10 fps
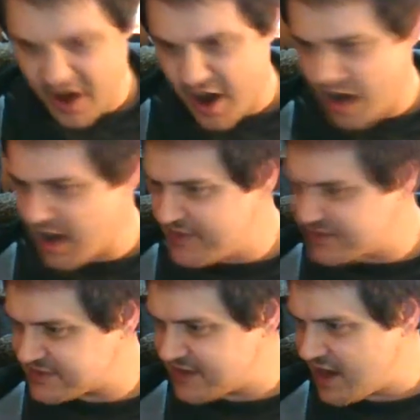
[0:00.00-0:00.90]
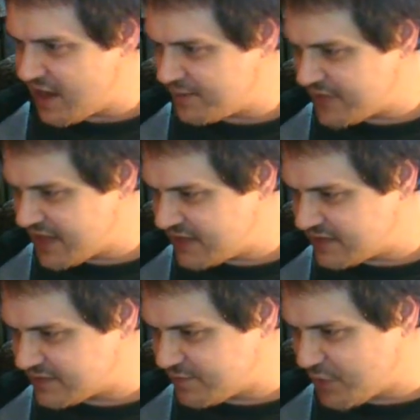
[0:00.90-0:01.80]
Alright, this is an
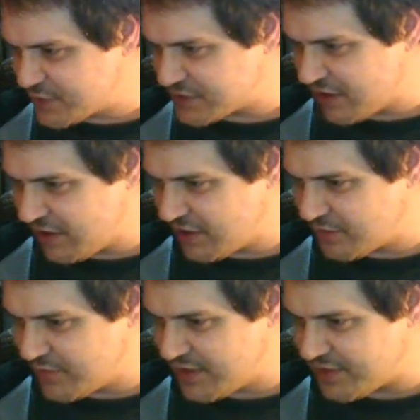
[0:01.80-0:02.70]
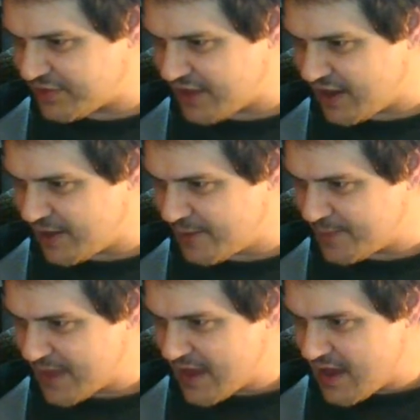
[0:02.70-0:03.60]
updated postcard with
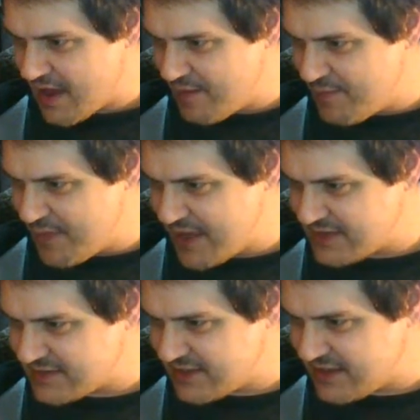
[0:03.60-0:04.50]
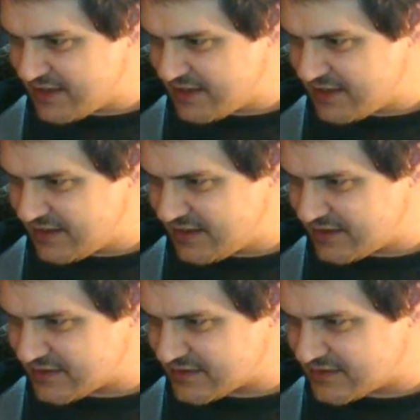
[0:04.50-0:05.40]

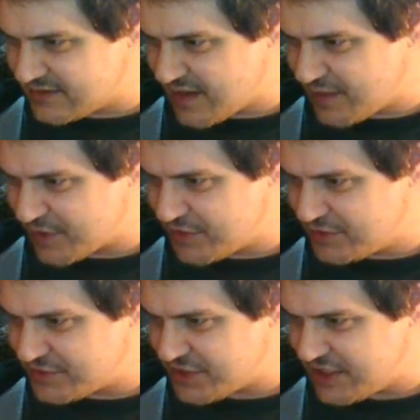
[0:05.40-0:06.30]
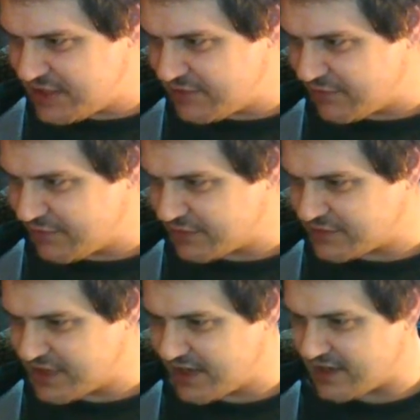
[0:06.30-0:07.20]
Amazing Yamaguchi,
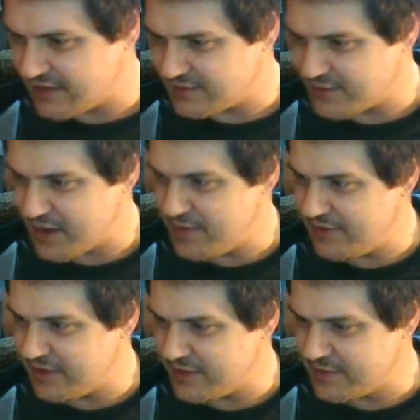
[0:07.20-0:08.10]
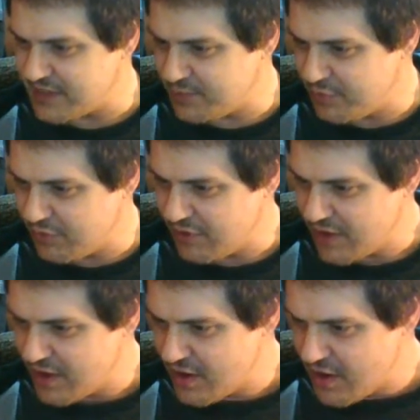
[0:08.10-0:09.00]
Revoltech, Spider-Man, Venom, and Deadpool.
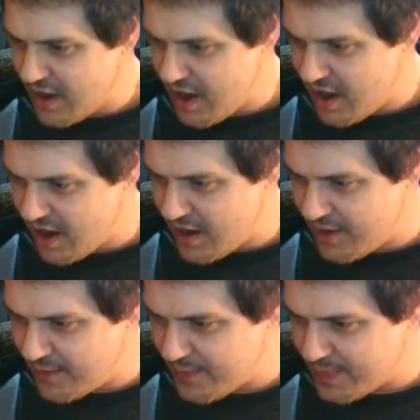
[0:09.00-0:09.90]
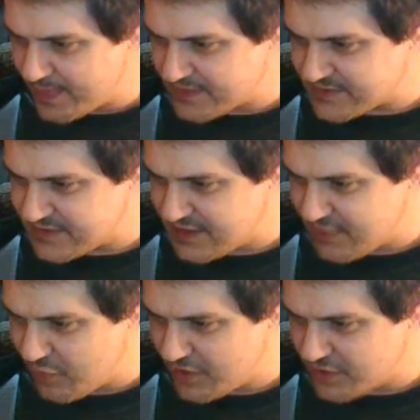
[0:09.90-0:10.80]
Let's see,
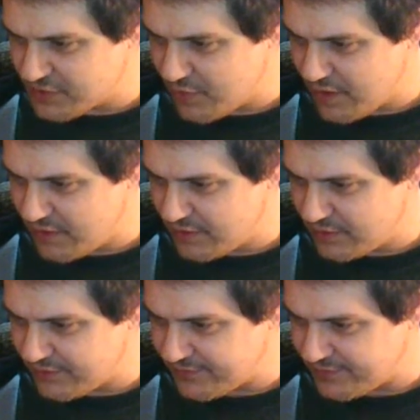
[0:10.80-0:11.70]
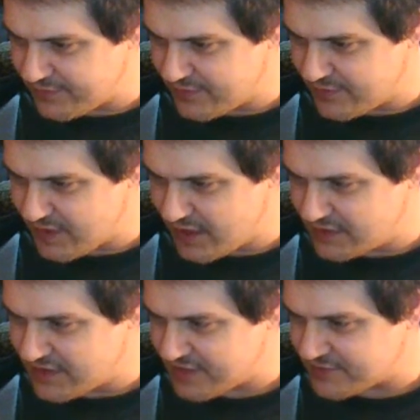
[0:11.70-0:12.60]
112
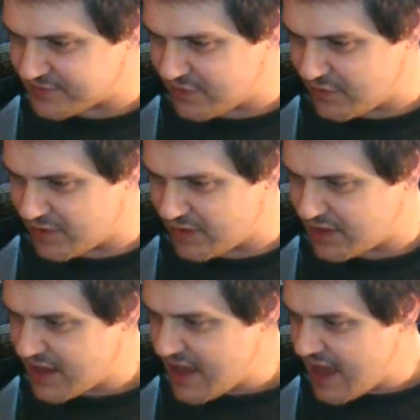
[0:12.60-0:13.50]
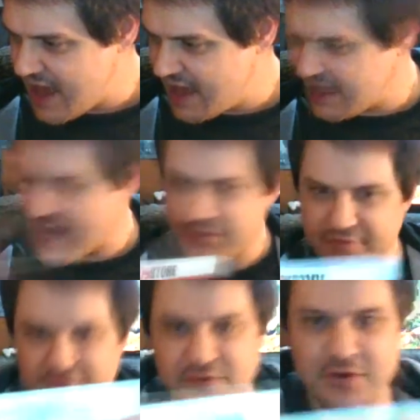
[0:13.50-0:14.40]
Deathstroke and Game of
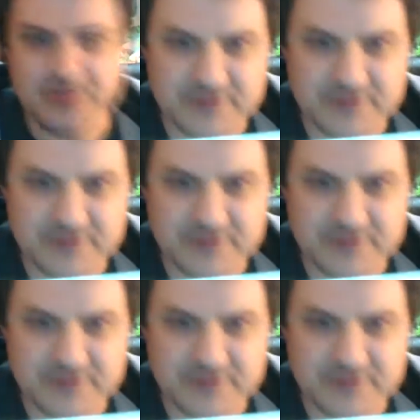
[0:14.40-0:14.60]
Thrones